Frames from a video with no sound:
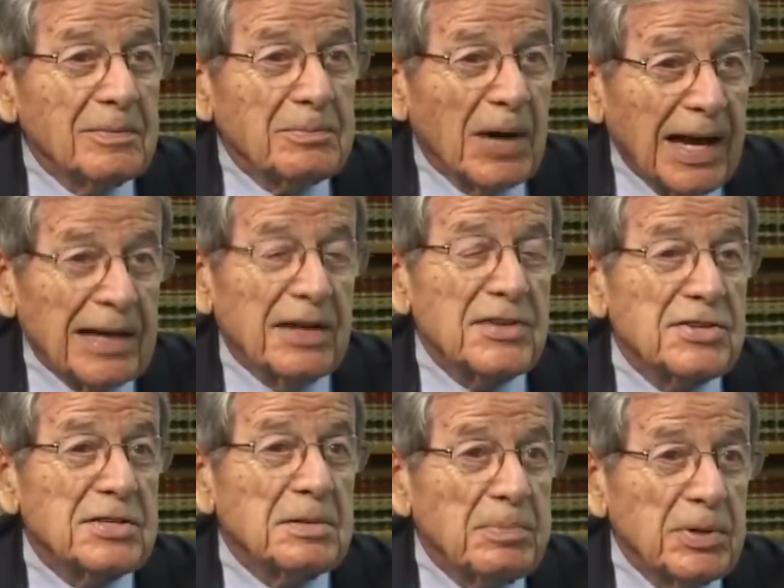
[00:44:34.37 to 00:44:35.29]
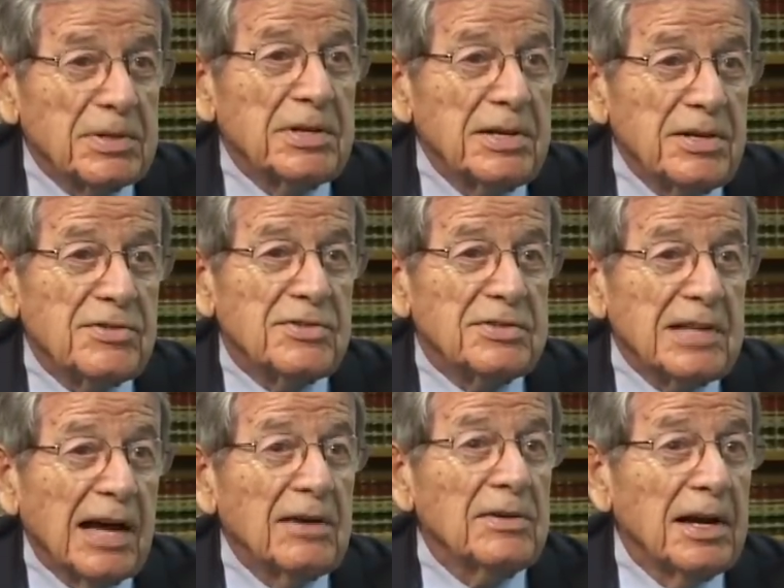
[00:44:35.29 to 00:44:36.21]
pilots to put these
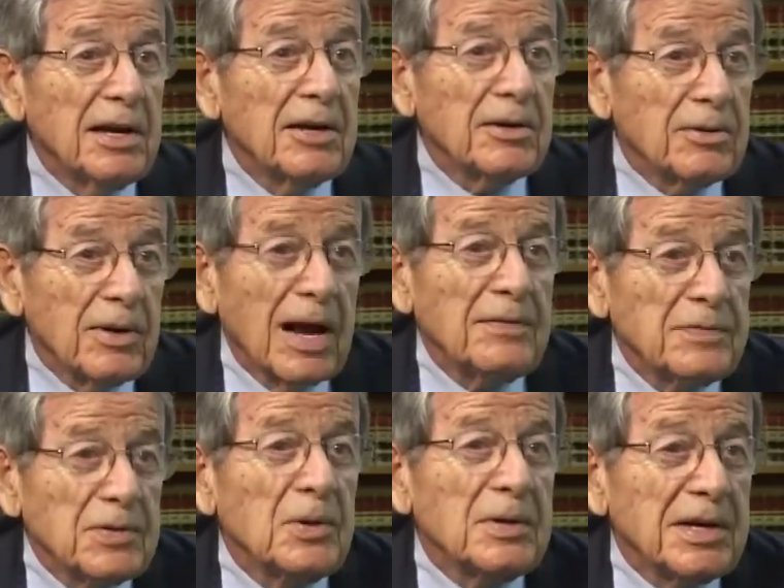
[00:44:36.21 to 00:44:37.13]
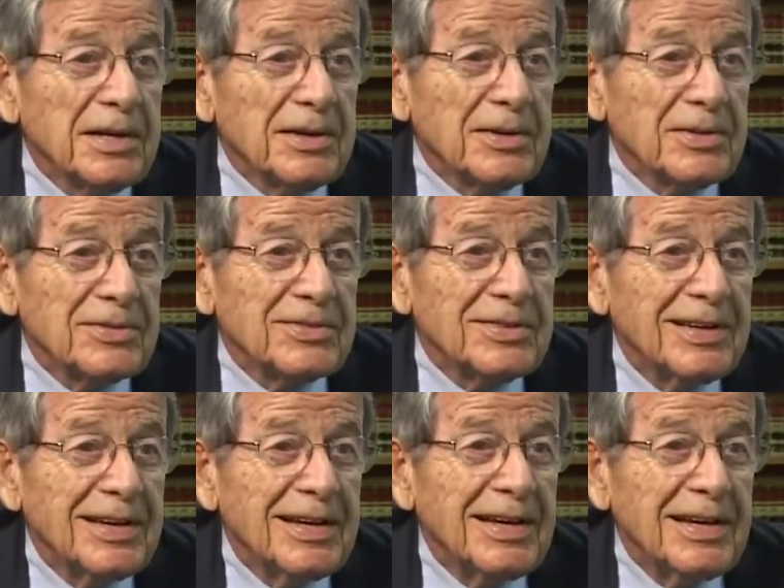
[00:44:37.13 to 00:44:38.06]
downed aircraft locators
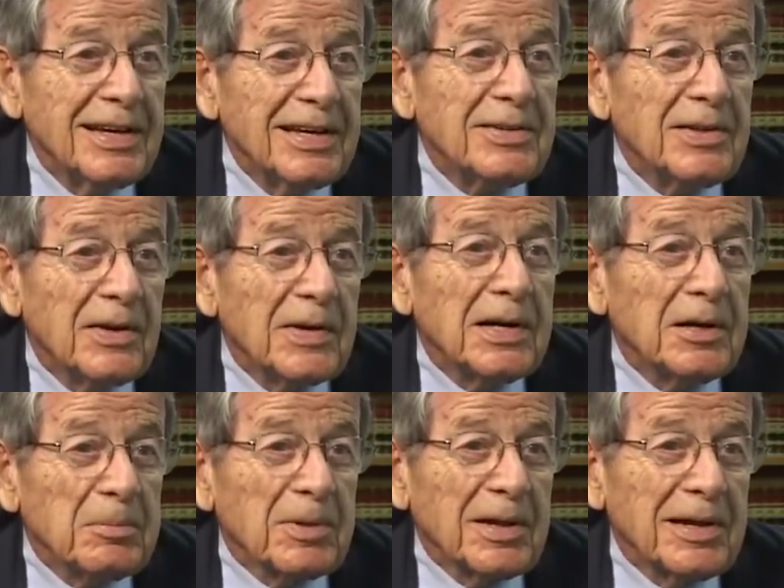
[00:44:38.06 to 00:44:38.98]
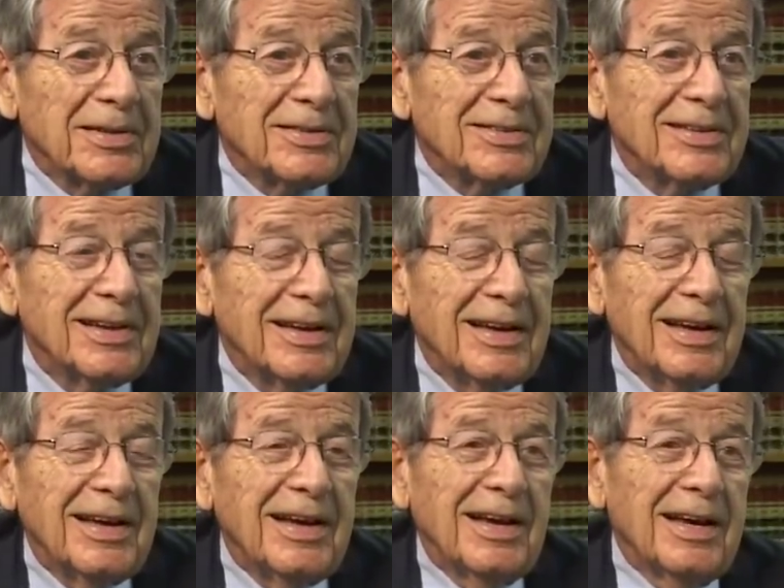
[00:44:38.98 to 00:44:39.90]
in their airplanes.
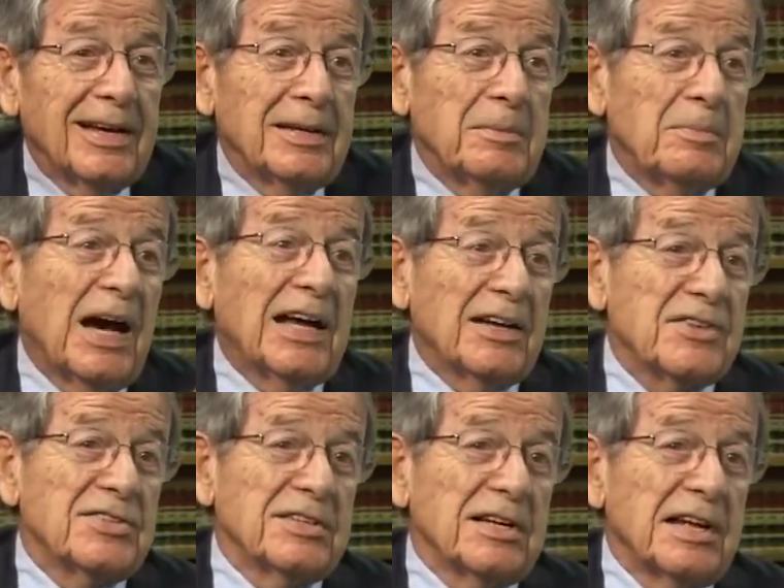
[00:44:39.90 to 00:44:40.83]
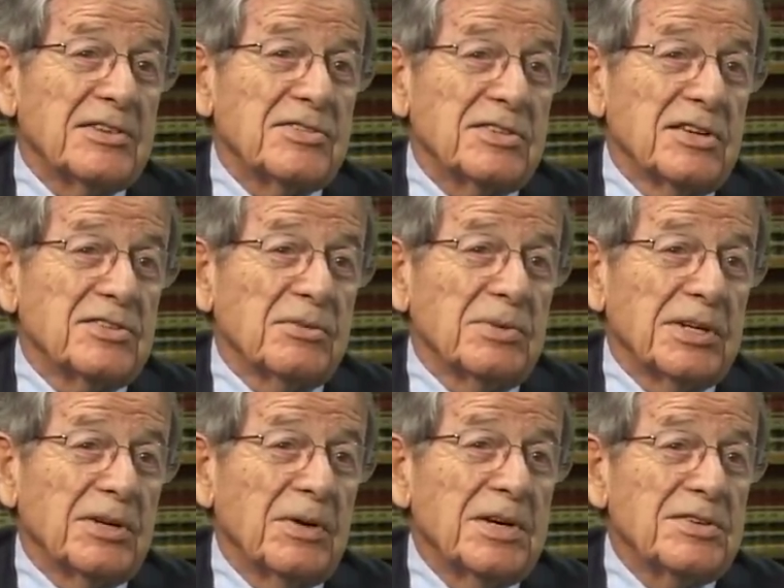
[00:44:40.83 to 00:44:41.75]
And the pilots in the legislature
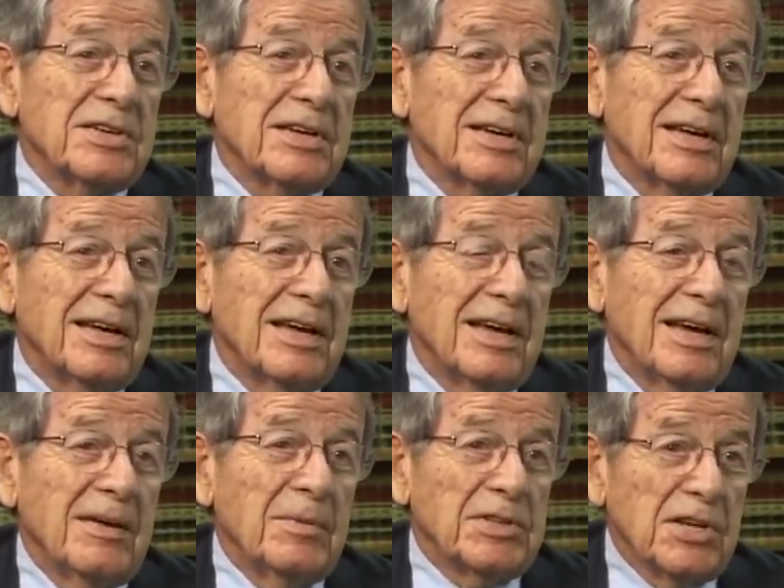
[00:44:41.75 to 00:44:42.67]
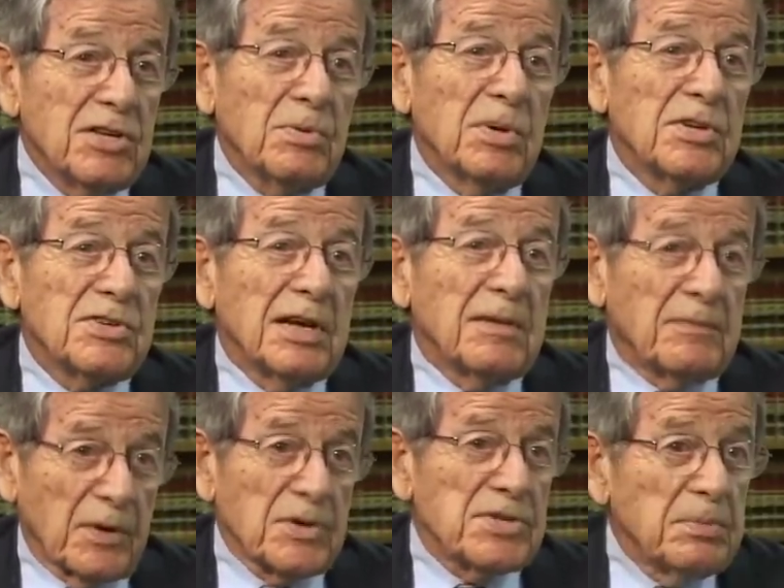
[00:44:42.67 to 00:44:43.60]
went crazy. But this was a
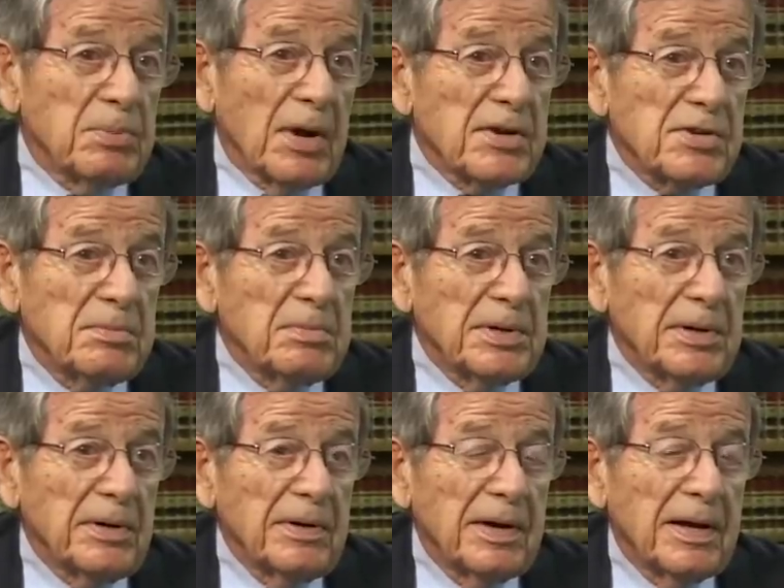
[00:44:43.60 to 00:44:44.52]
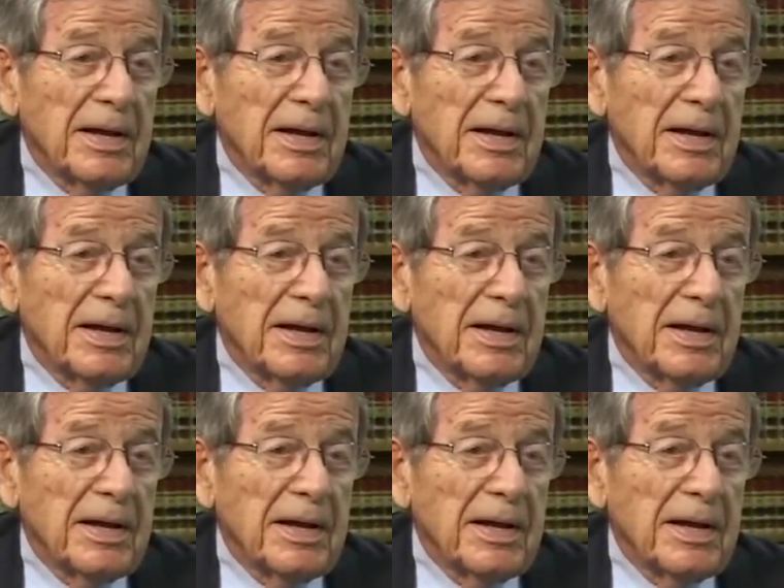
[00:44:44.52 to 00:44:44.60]
first impression bill,